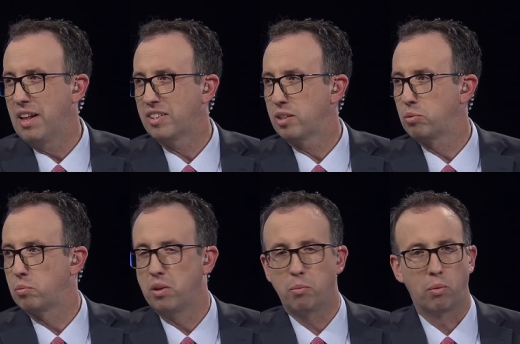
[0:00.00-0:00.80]
that seems
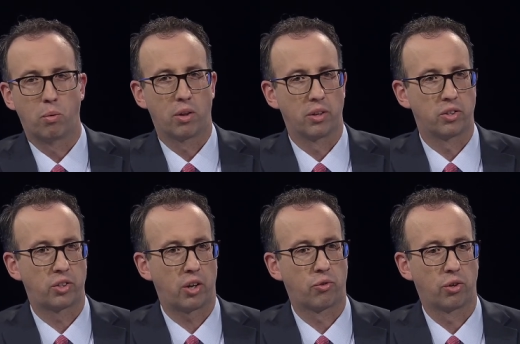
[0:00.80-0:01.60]
to me to be one of the
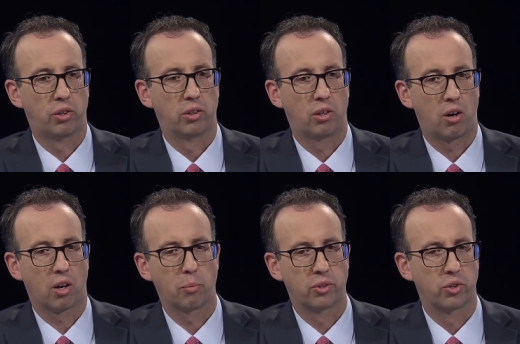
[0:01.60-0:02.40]
central
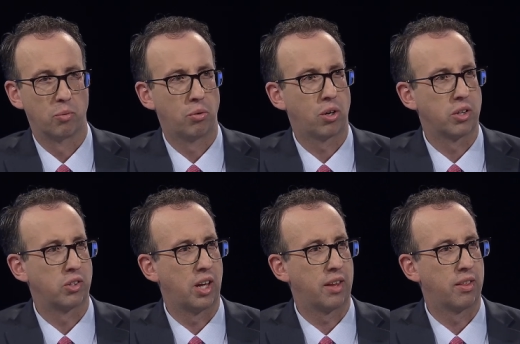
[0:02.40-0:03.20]
arguments of the book,
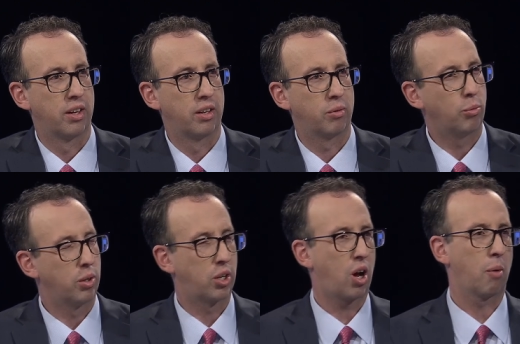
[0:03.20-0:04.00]
is that the,
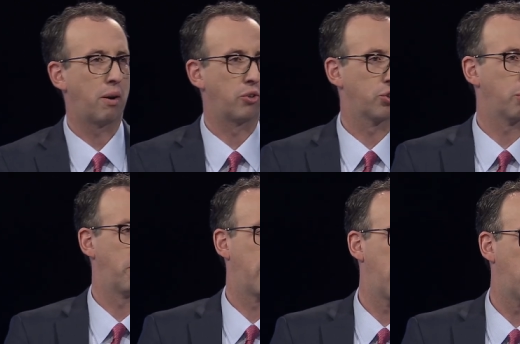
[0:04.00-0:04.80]
we talk about
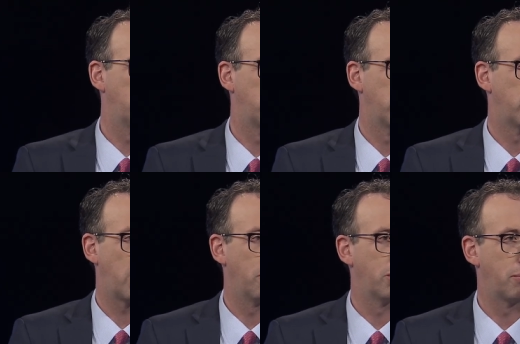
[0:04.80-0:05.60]
Germany now as the
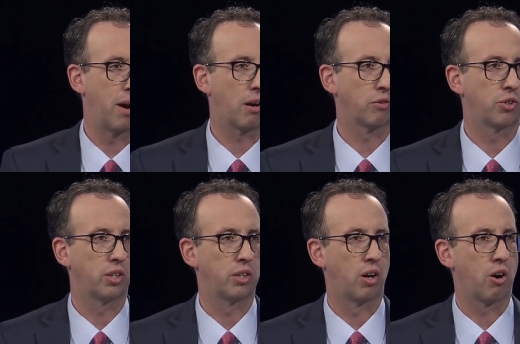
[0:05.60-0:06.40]
stable stable
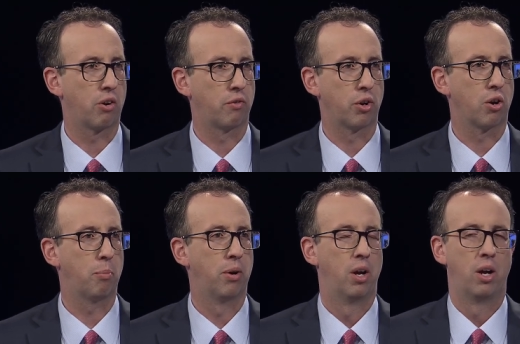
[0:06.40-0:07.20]
democracy in the heart of
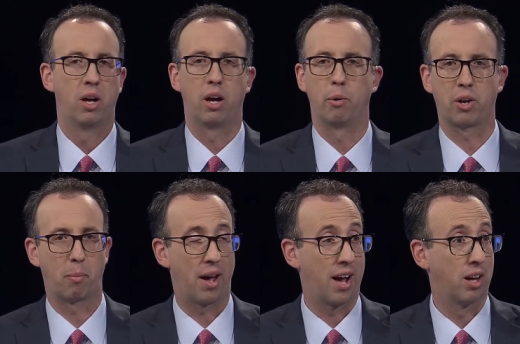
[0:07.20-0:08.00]
Europe. Uh, we talk
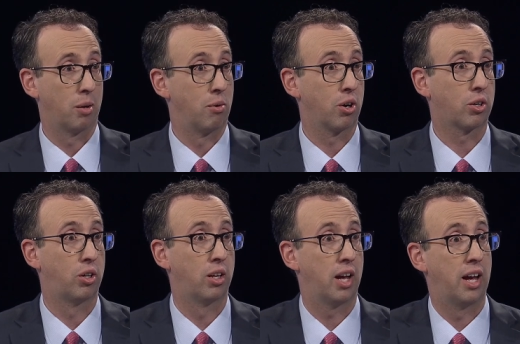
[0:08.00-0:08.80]
about Angela
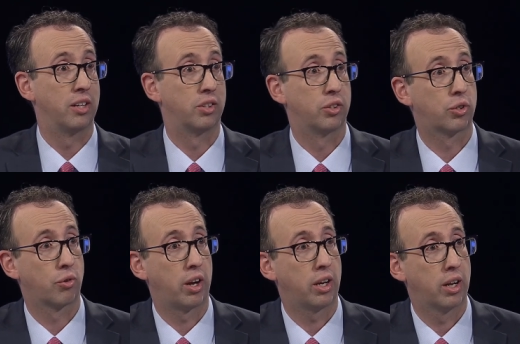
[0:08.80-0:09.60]
Merkel as this
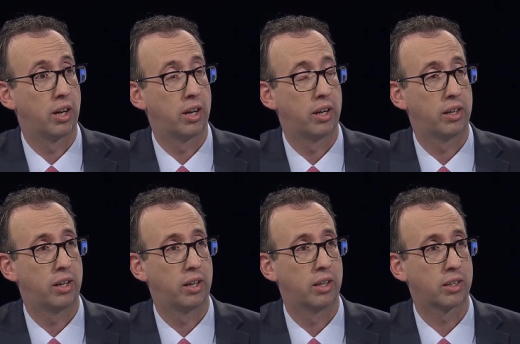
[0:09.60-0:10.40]
great, uh,
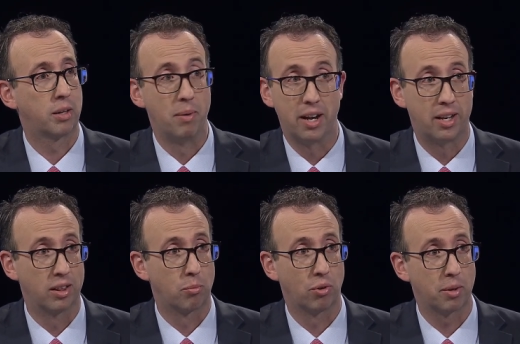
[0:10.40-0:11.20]
uh committed to
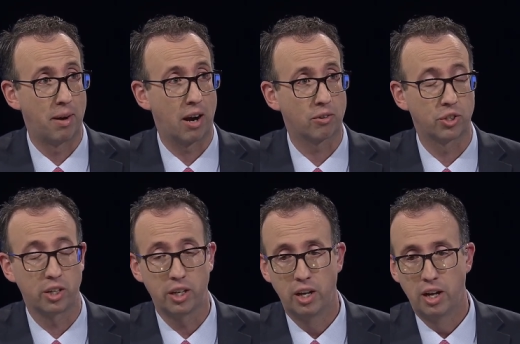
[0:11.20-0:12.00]
liberal
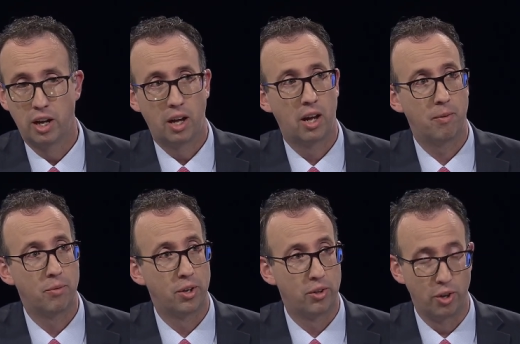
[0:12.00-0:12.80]
democracy. The new leader of the uh,
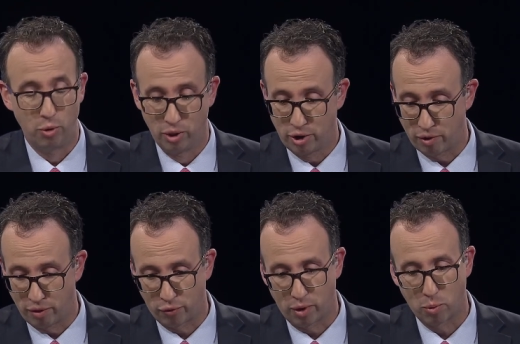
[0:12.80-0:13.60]
free world. The new leader of the free